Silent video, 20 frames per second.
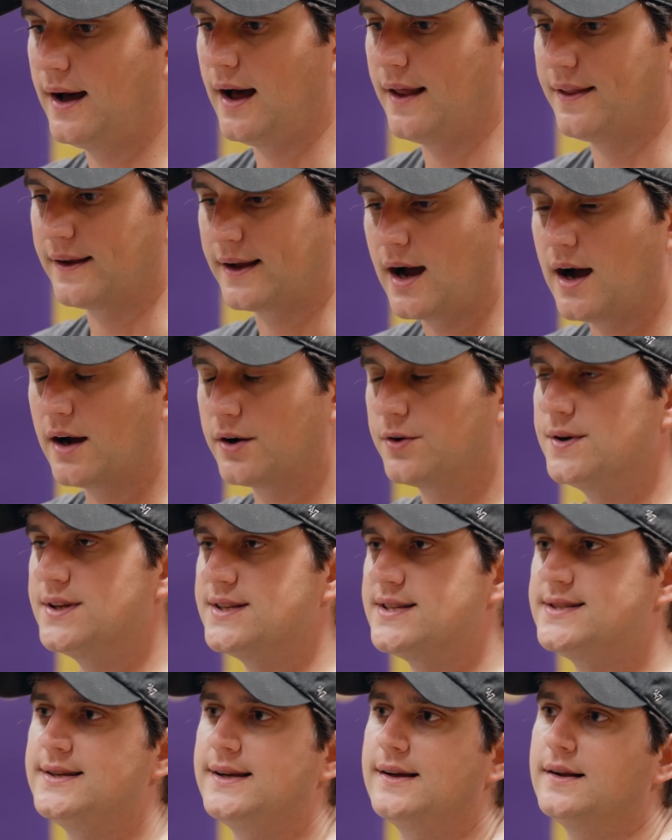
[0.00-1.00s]
uh, the concrete
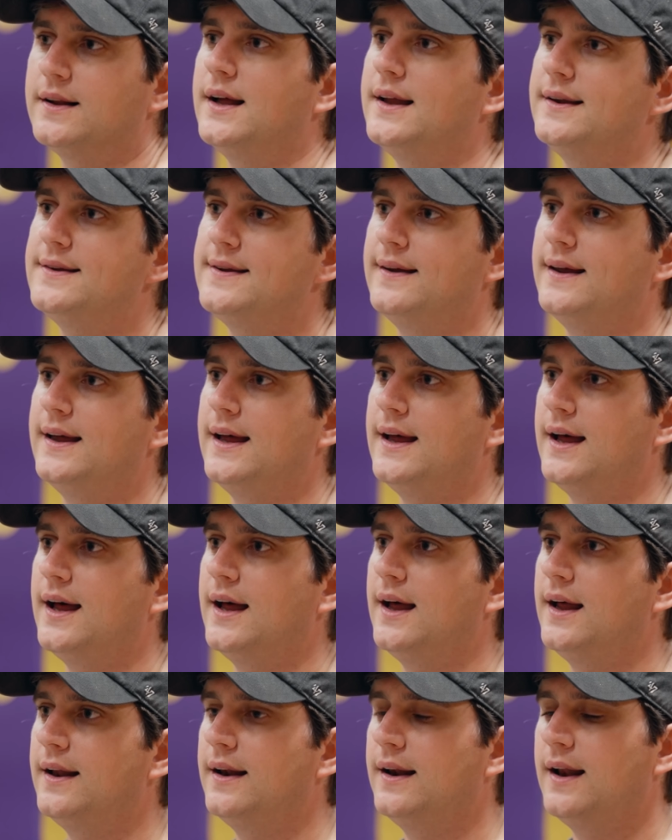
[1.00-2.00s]
sealant
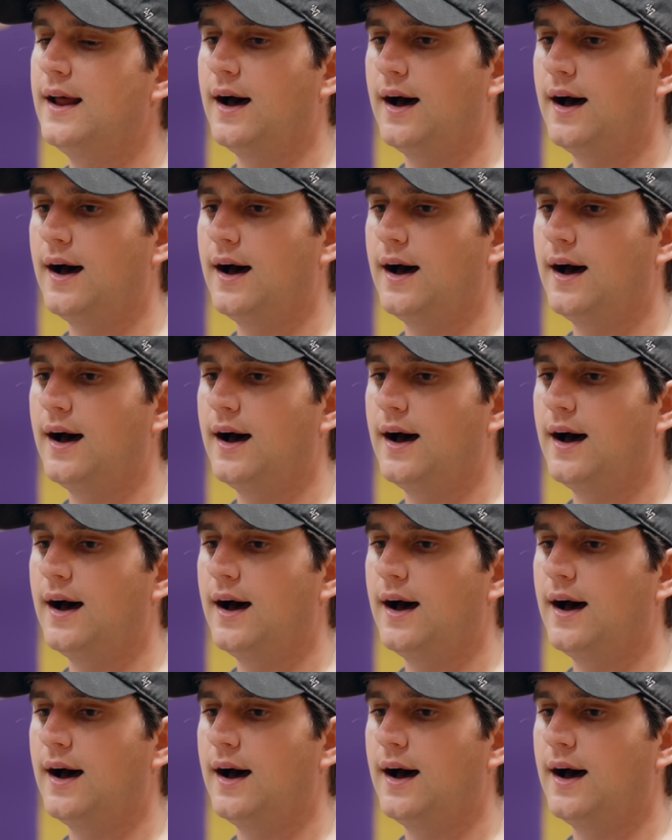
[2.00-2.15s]
in